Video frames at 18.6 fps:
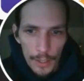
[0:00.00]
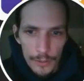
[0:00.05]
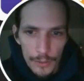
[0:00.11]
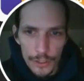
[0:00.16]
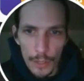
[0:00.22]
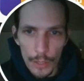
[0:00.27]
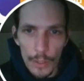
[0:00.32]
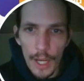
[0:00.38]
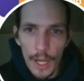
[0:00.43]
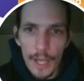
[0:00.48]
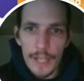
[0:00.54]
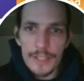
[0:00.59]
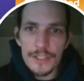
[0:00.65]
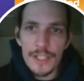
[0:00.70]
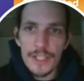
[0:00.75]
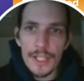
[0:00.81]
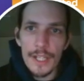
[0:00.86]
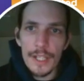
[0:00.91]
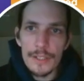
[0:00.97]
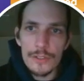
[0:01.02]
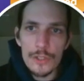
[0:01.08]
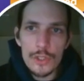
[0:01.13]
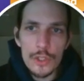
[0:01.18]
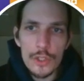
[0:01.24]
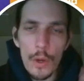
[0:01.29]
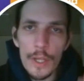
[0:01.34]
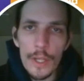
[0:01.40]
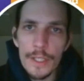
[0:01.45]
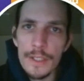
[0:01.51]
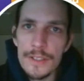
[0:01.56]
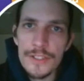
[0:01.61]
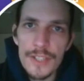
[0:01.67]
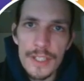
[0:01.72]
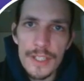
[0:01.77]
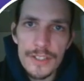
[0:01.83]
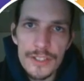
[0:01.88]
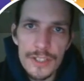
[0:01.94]
So guys, join the
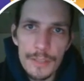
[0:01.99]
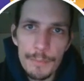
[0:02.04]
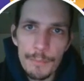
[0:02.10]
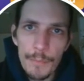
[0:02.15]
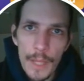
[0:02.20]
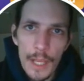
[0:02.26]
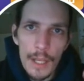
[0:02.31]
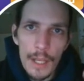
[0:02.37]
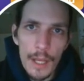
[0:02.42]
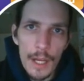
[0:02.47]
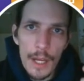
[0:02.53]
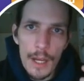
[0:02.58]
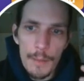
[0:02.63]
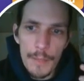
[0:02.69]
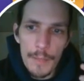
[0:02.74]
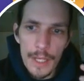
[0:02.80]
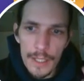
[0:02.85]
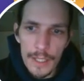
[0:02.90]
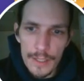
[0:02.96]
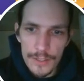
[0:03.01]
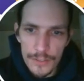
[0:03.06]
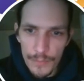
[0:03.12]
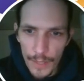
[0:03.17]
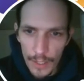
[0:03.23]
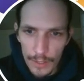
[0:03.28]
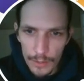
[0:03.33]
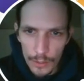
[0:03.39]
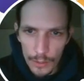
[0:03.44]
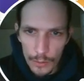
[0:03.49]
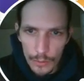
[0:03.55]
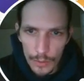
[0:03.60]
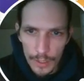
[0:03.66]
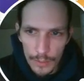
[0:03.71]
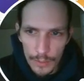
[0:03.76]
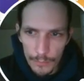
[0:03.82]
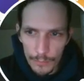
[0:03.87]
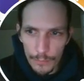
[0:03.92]
system. It is very
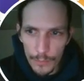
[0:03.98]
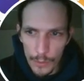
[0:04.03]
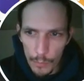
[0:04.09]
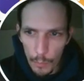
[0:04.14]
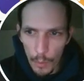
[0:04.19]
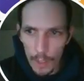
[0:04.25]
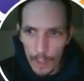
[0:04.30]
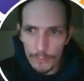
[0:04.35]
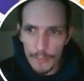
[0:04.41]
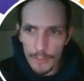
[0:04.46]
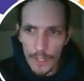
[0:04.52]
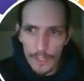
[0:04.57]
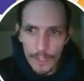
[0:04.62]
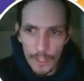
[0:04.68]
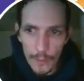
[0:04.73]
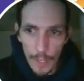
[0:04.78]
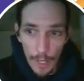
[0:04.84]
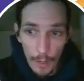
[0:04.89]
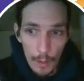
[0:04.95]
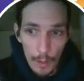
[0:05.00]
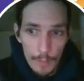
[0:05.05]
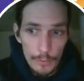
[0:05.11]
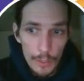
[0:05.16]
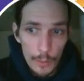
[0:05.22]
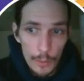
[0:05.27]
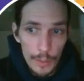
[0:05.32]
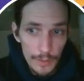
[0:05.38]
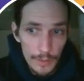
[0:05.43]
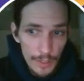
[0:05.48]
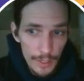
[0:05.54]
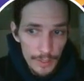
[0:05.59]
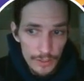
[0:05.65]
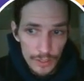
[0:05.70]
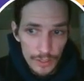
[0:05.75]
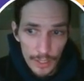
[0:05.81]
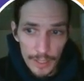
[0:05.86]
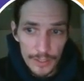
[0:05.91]
lucrative. If you want to find out how I'm doing
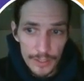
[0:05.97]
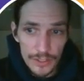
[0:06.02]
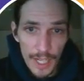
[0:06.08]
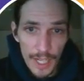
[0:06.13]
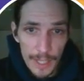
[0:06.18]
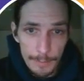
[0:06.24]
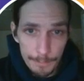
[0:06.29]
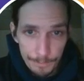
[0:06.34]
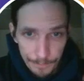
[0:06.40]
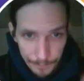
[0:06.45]
things, like I said,